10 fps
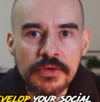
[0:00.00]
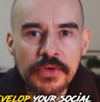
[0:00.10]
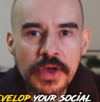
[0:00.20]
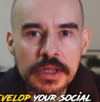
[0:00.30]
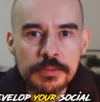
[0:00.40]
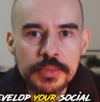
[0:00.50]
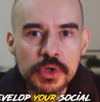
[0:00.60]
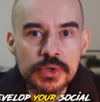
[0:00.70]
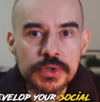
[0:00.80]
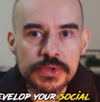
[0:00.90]
Develop
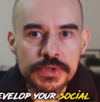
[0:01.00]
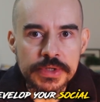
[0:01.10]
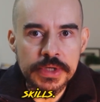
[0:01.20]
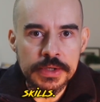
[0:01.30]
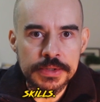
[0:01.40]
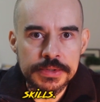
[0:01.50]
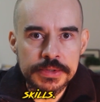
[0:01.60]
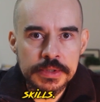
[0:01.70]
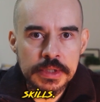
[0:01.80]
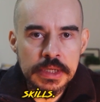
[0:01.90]
your social
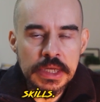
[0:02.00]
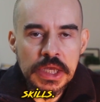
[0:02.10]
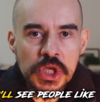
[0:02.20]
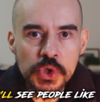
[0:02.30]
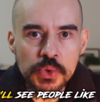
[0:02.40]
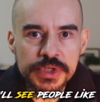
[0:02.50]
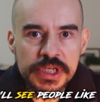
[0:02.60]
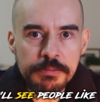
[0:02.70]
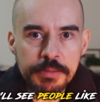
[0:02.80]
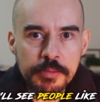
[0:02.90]
skills. You'll
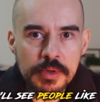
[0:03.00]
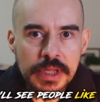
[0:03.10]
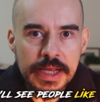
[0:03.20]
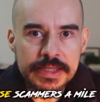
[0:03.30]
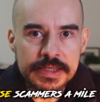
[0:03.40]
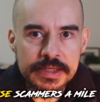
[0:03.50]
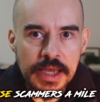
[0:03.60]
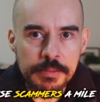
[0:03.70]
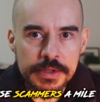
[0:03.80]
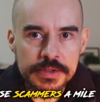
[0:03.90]
see people like these
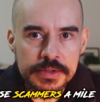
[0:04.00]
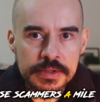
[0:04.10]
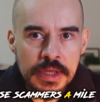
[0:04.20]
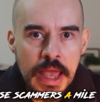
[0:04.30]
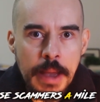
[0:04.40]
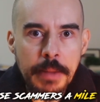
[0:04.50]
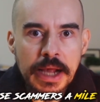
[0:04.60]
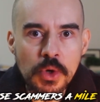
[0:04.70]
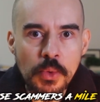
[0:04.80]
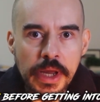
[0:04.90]
scammers a
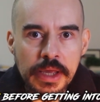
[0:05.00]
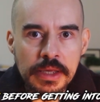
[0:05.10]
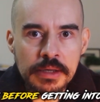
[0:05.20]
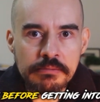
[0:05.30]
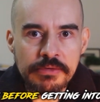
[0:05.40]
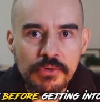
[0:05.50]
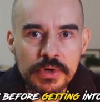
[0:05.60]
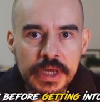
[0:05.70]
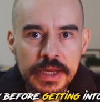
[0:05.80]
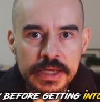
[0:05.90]
mile away
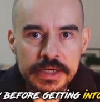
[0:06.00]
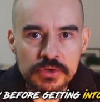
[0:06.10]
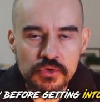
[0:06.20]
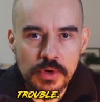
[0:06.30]
before getting into